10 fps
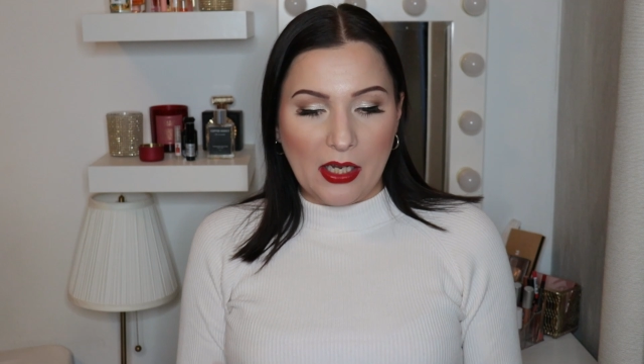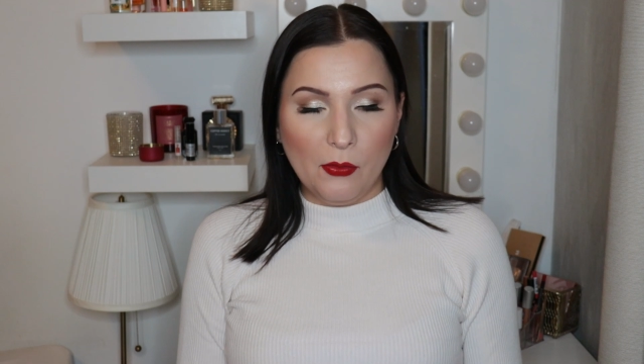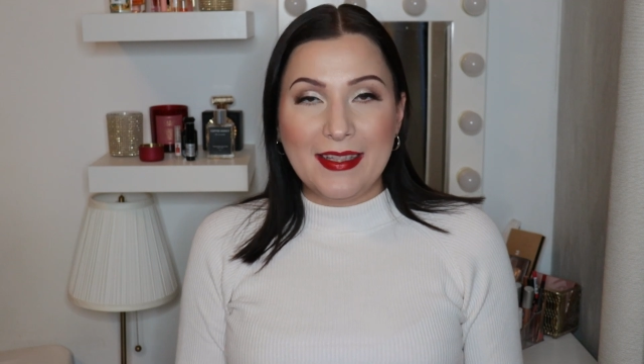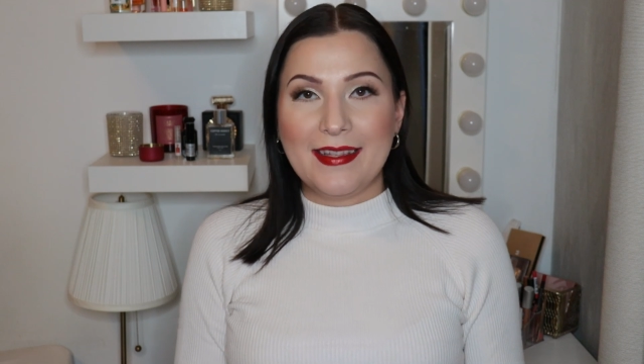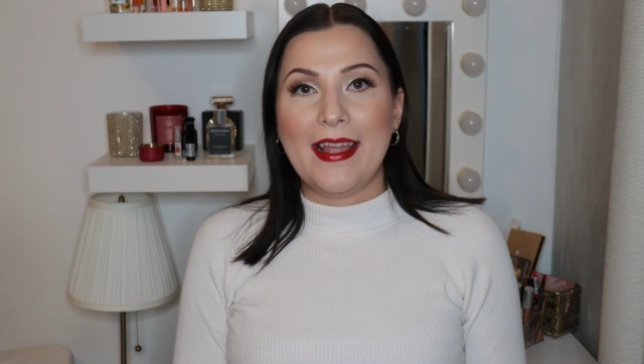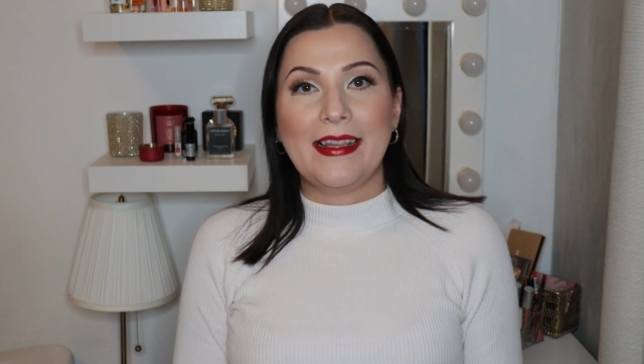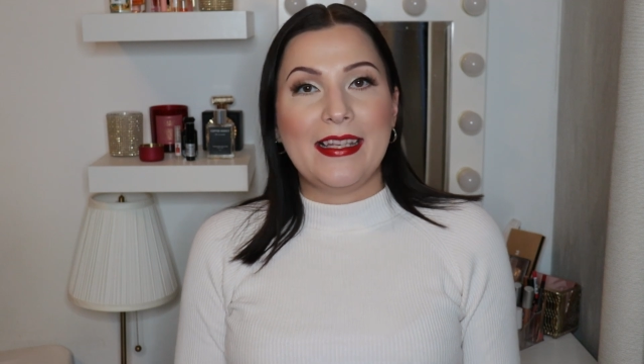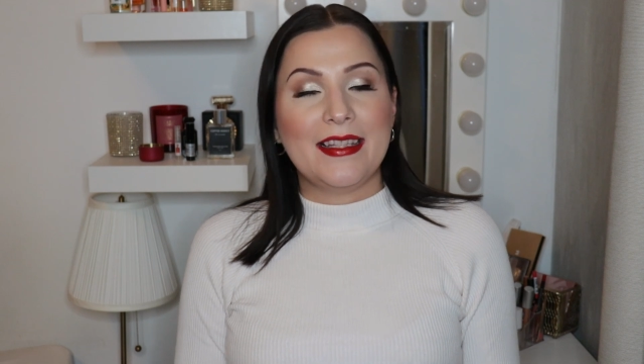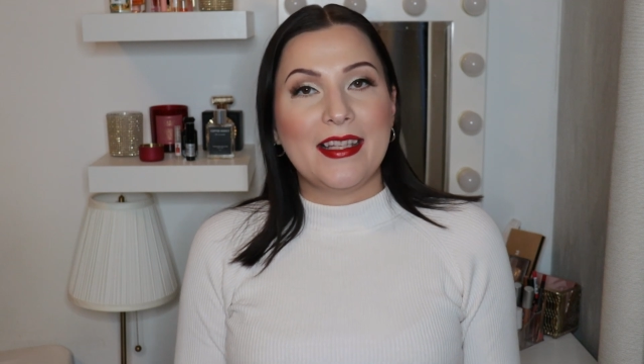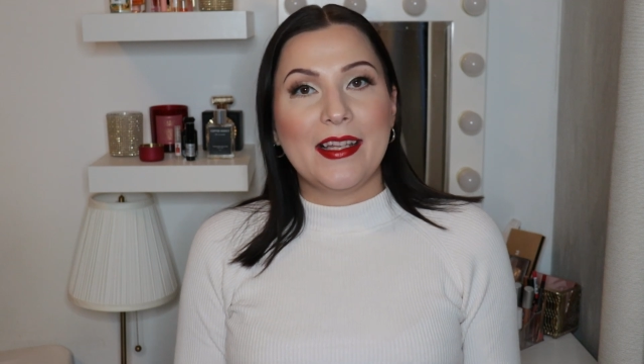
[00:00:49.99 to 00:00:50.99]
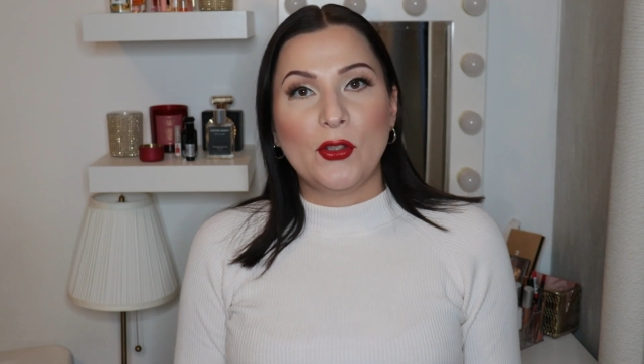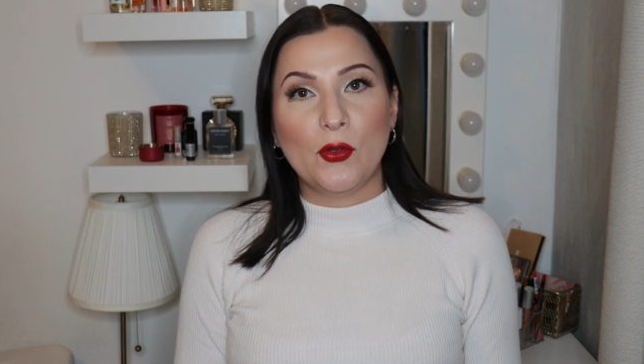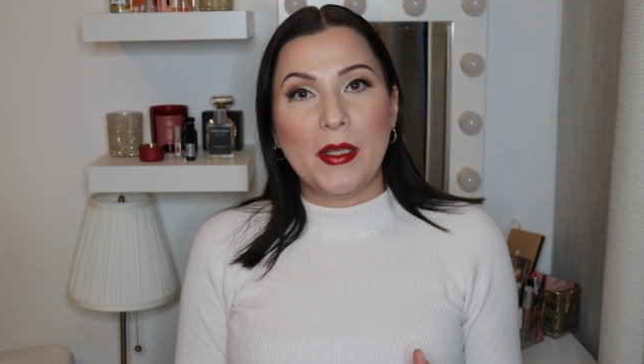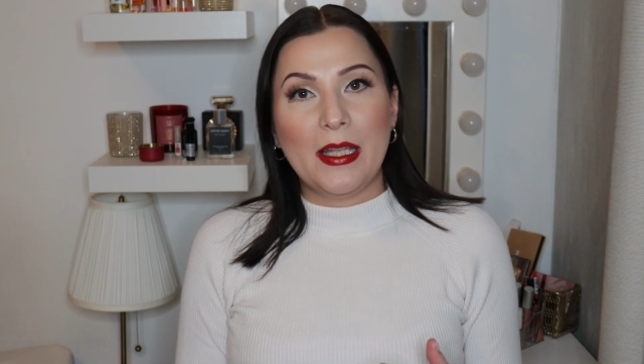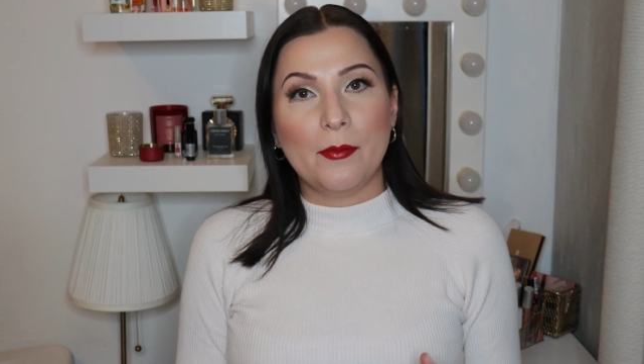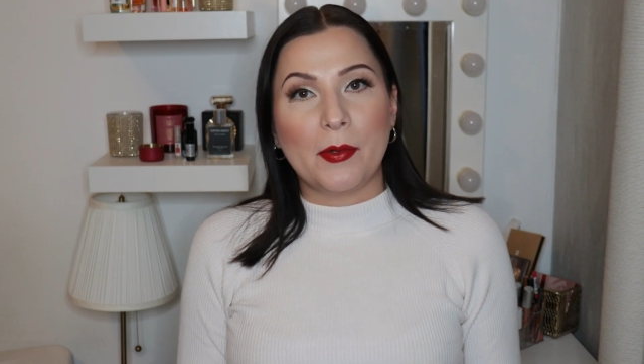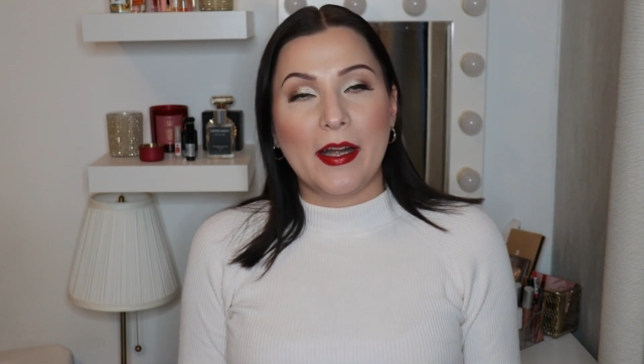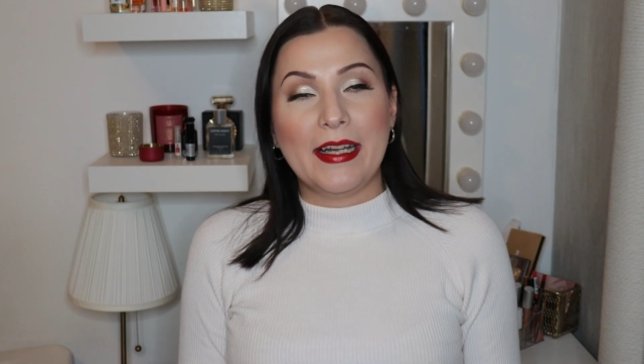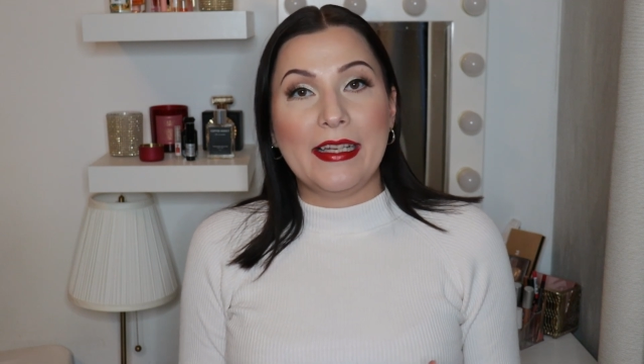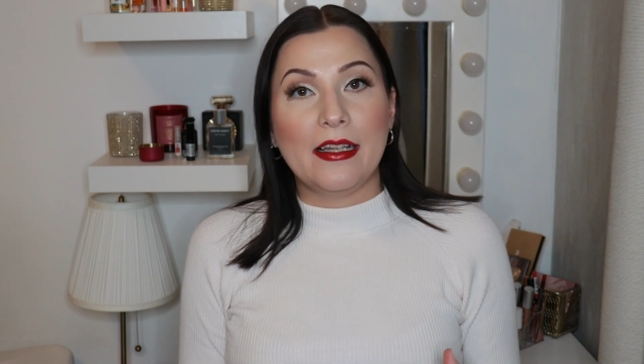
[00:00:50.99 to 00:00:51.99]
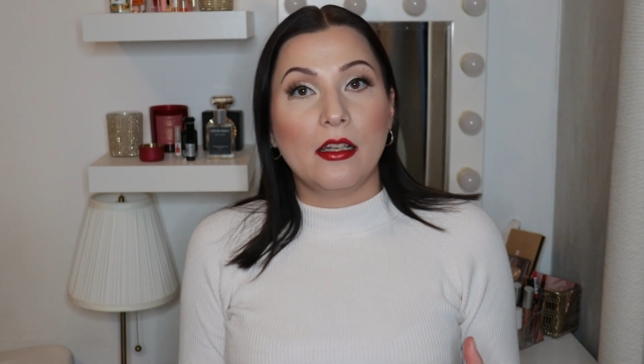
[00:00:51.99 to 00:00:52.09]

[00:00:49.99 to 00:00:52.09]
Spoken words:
I will say these tend to be pretty